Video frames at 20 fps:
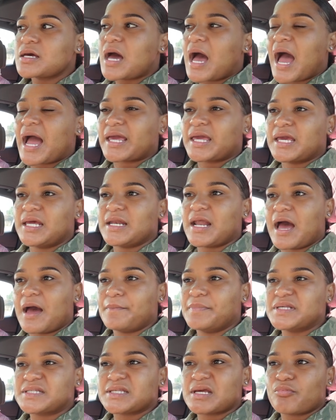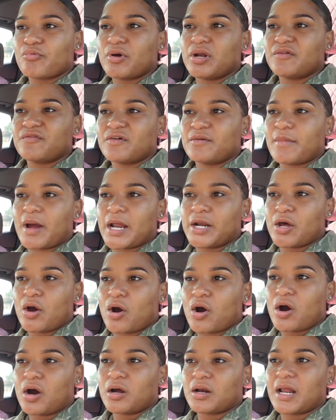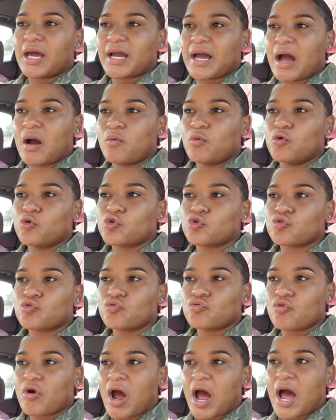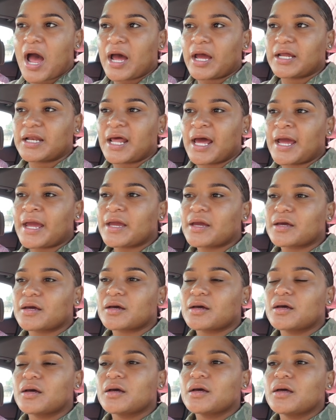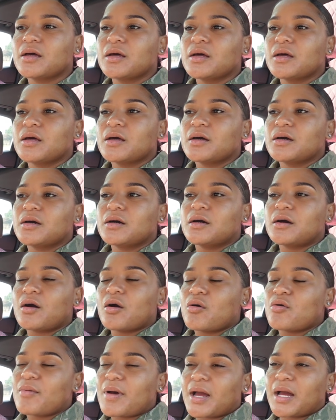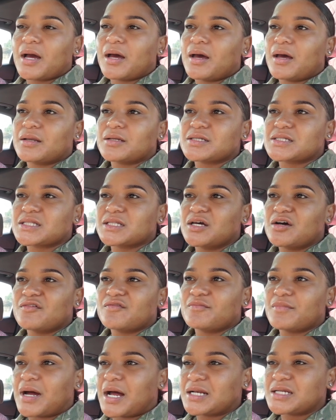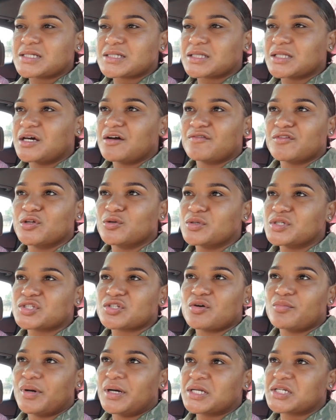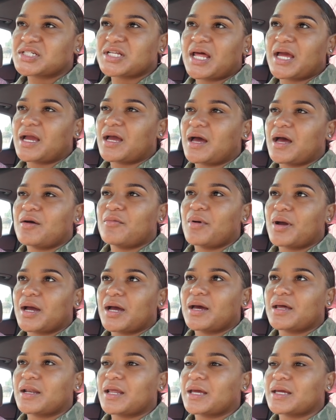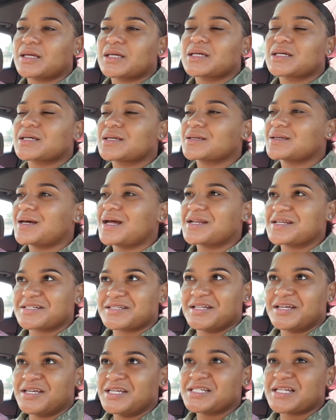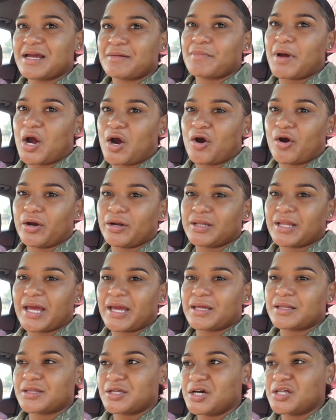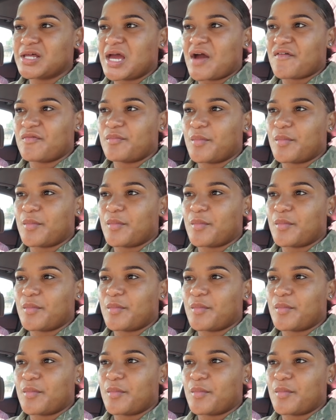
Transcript: I cannot be separated from my dog. Like, I will cry. Like, oh my God, I just love Louis so much. Like, oh my God, like, he's like my heart, like the other half